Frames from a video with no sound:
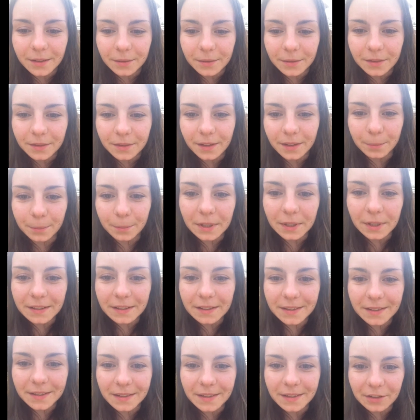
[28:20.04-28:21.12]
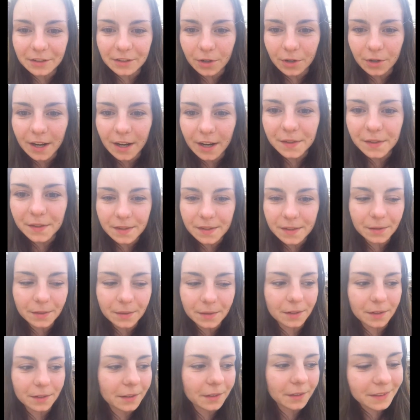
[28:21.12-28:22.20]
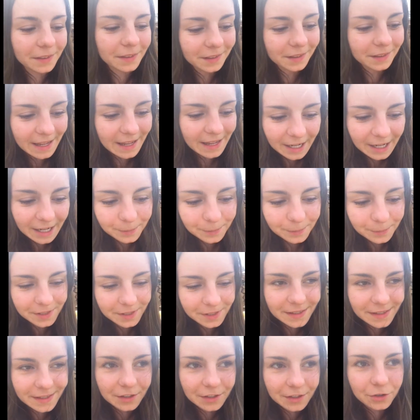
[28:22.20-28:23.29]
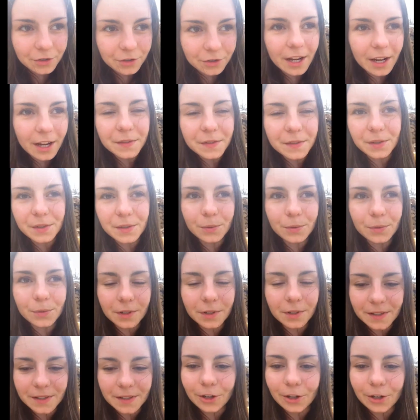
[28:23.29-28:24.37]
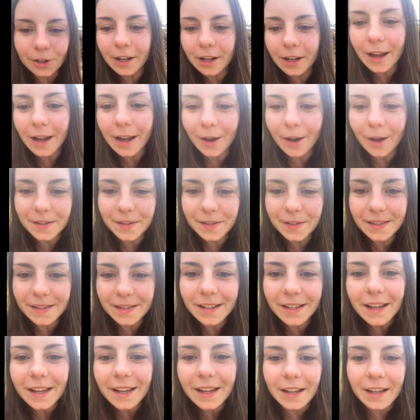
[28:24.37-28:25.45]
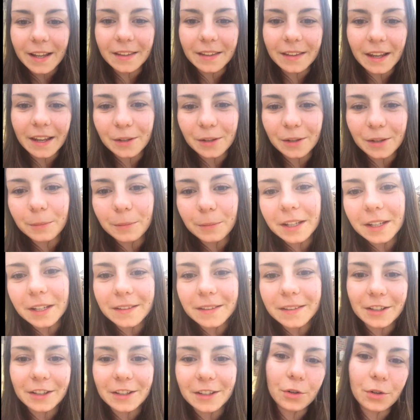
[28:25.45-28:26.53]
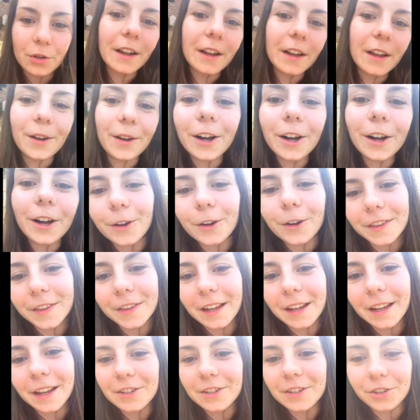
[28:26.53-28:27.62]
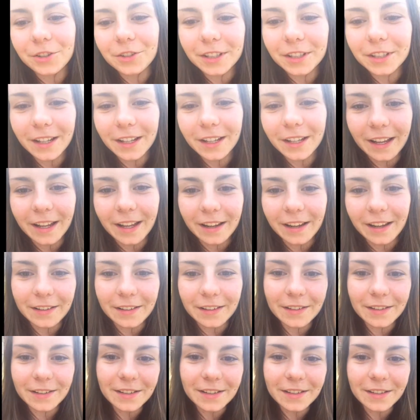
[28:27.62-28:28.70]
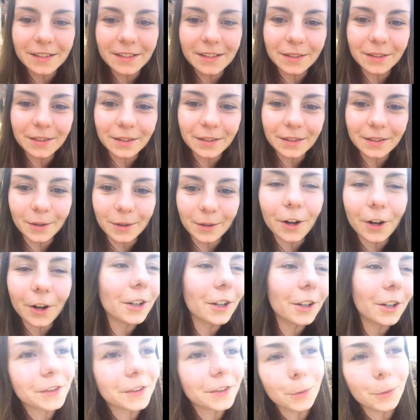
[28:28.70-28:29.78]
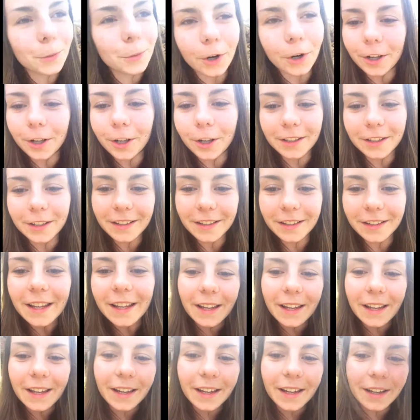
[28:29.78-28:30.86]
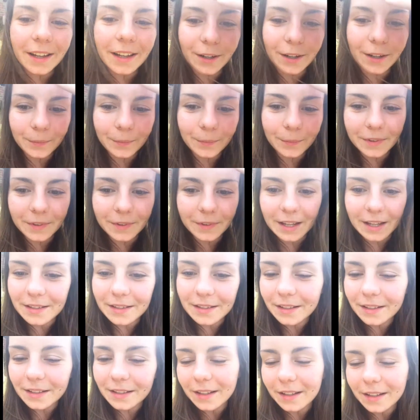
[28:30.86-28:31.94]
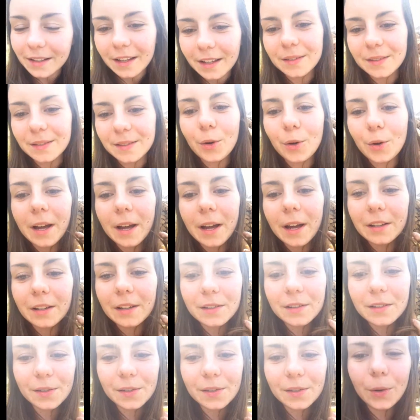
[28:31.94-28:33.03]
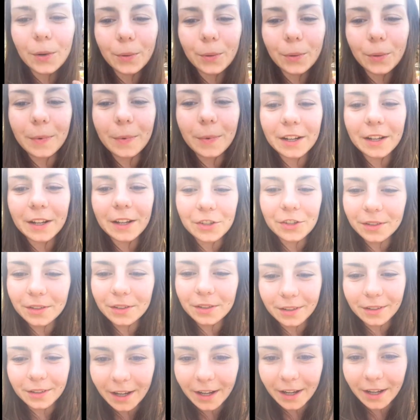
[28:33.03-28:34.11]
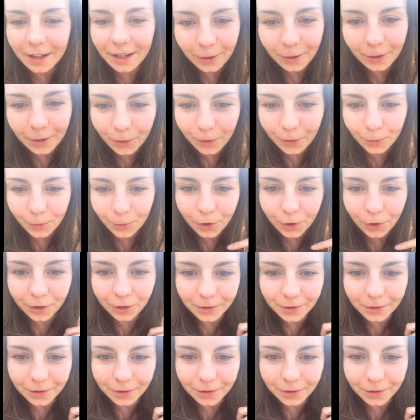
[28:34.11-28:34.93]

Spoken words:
the meat that drives the animals that drives to a slaughterhouse, and then the meat that drives all over the country and all over the world, that is so much I don't know the word,